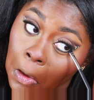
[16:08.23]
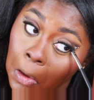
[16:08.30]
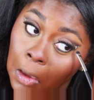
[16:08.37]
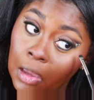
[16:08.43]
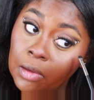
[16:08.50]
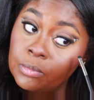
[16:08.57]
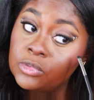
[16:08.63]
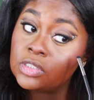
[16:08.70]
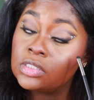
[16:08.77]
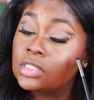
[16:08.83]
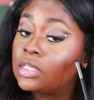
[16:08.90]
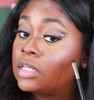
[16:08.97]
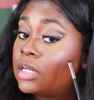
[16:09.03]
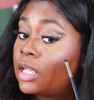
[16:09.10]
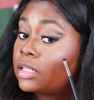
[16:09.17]
I'm just
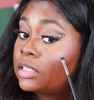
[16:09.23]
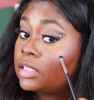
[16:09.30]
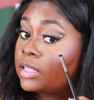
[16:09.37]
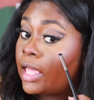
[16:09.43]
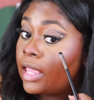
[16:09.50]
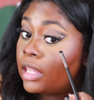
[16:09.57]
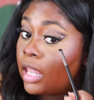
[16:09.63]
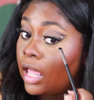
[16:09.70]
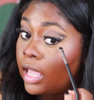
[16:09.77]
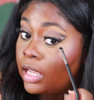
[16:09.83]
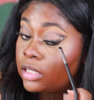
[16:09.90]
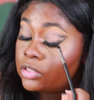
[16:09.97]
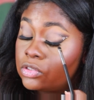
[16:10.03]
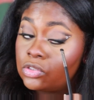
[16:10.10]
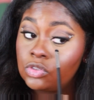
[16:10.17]
connecting that
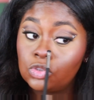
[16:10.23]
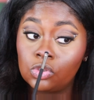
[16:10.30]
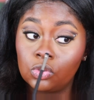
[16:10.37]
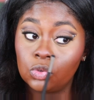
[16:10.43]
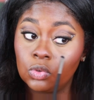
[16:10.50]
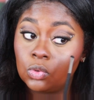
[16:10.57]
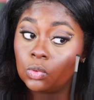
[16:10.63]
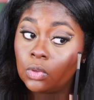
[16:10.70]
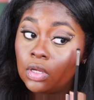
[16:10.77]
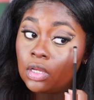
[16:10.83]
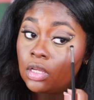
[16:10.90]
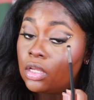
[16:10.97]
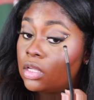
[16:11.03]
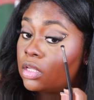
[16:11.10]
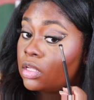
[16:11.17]
line to
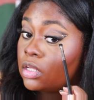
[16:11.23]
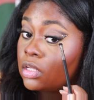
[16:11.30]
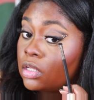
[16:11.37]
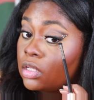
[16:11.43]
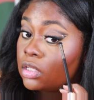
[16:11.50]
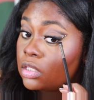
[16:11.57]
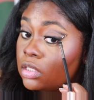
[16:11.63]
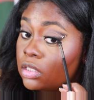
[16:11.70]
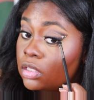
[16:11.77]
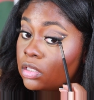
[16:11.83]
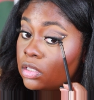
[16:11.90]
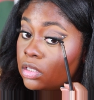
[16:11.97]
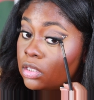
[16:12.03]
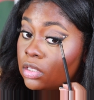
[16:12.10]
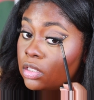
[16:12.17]

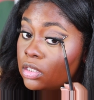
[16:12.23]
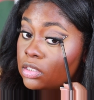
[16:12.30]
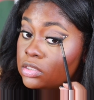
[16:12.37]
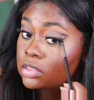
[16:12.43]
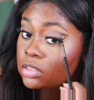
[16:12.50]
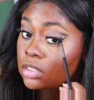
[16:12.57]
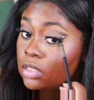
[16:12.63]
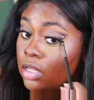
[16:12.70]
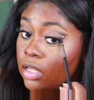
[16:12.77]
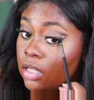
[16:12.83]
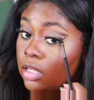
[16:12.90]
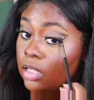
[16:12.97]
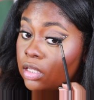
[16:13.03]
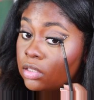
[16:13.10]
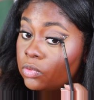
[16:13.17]
this
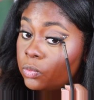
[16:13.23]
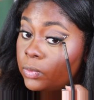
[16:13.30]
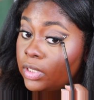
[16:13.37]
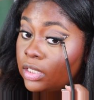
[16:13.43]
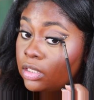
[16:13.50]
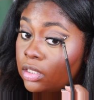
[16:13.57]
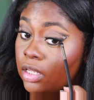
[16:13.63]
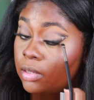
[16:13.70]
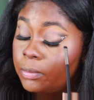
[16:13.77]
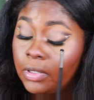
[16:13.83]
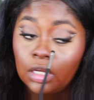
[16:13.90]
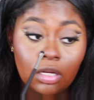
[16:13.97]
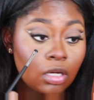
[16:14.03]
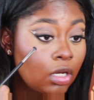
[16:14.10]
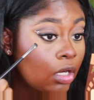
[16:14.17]
wing up
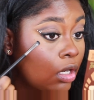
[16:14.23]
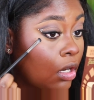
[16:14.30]
here.